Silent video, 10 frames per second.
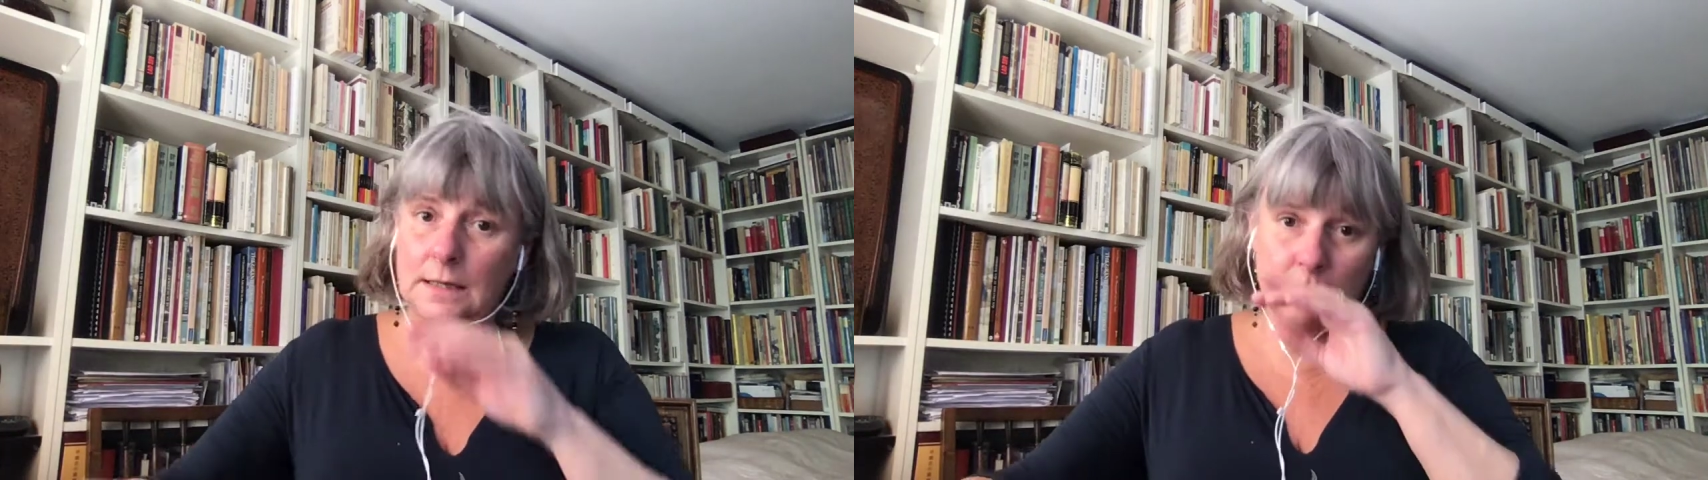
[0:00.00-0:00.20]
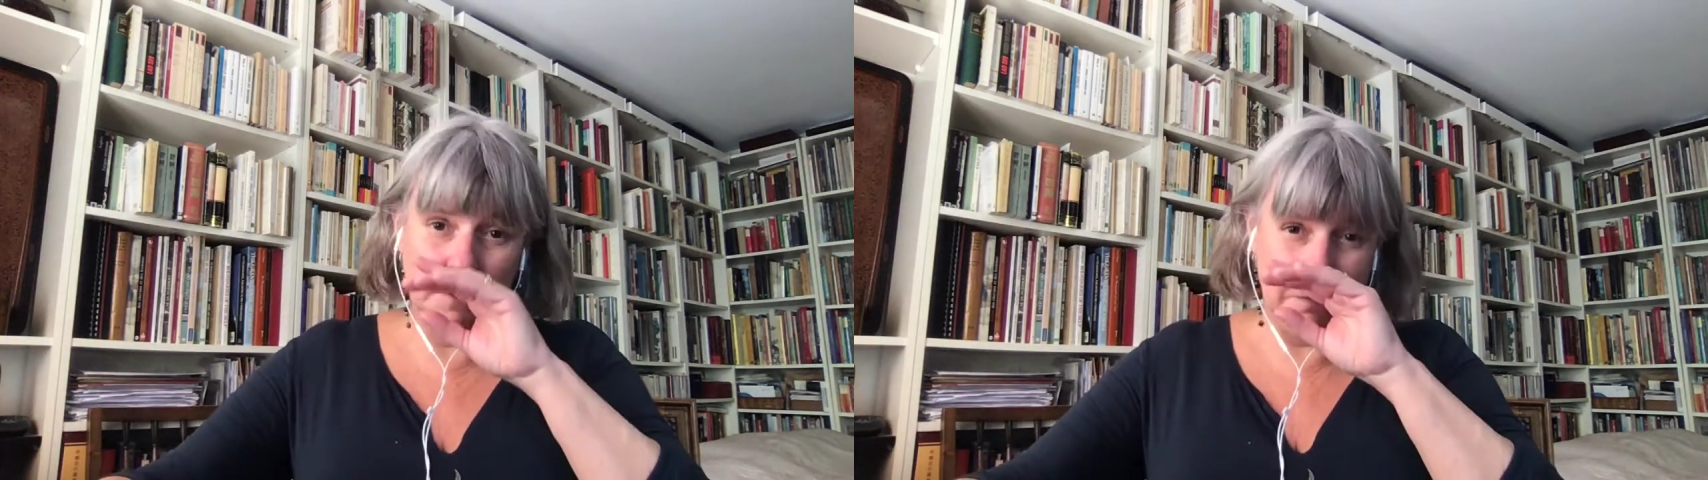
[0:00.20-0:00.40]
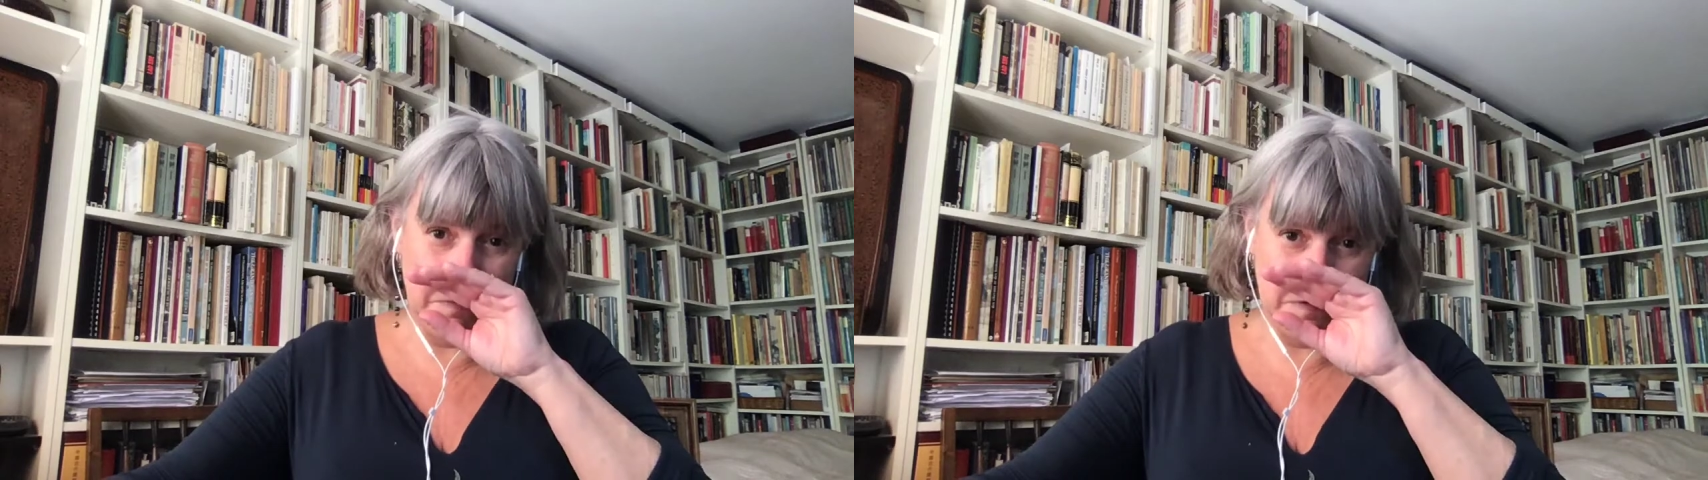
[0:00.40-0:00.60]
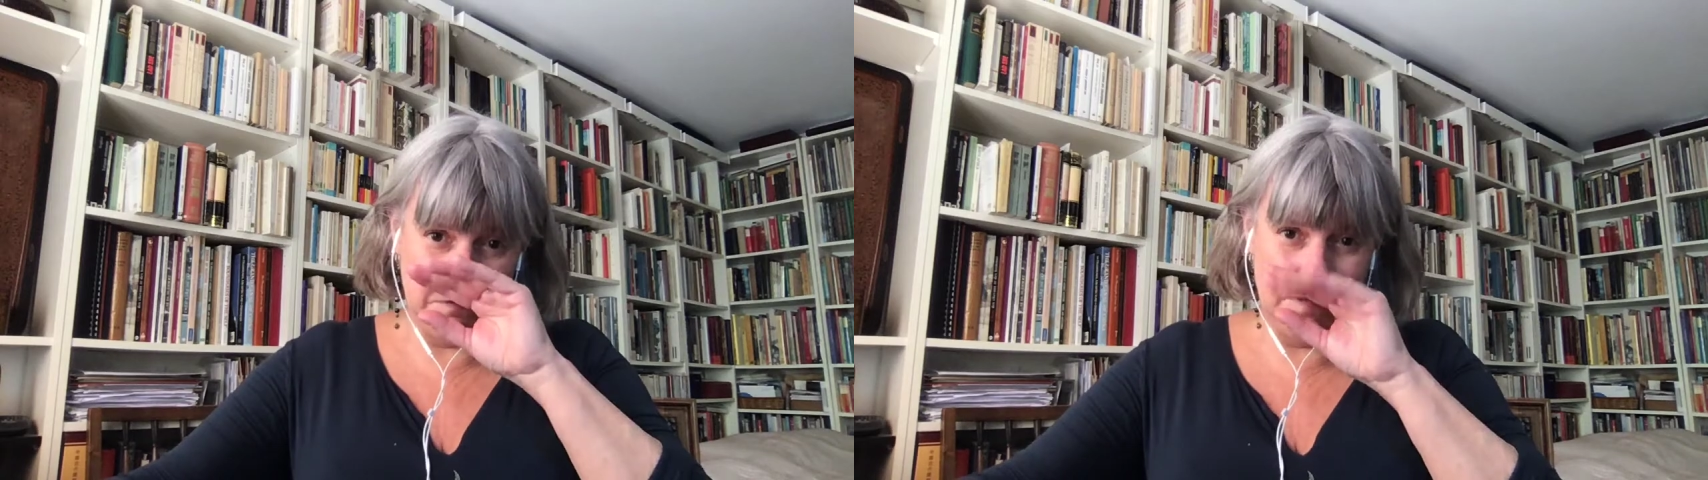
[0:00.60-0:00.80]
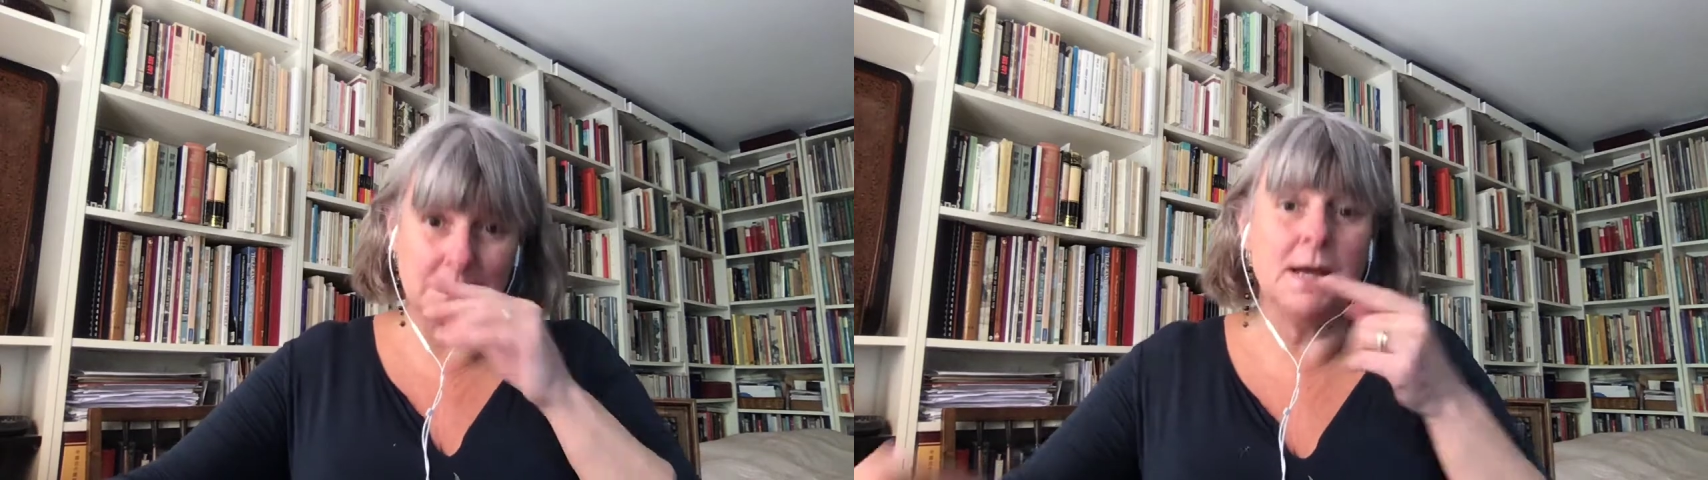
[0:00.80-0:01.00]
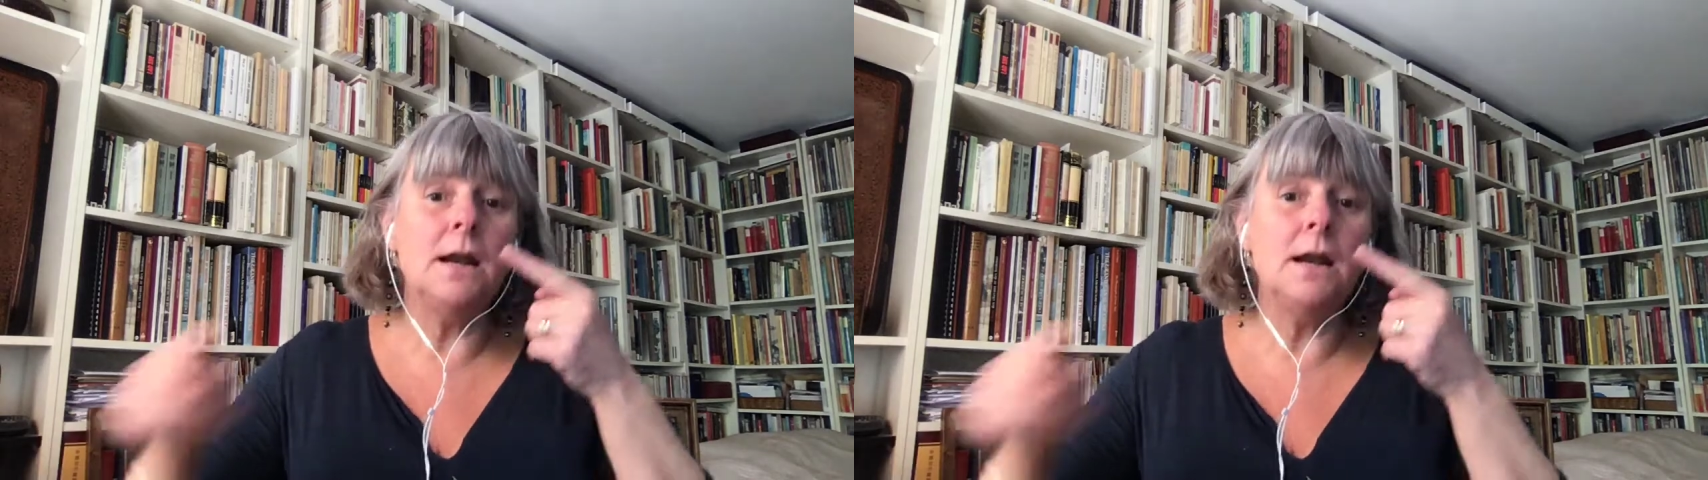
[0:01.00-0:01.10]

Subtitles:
even though it's only May.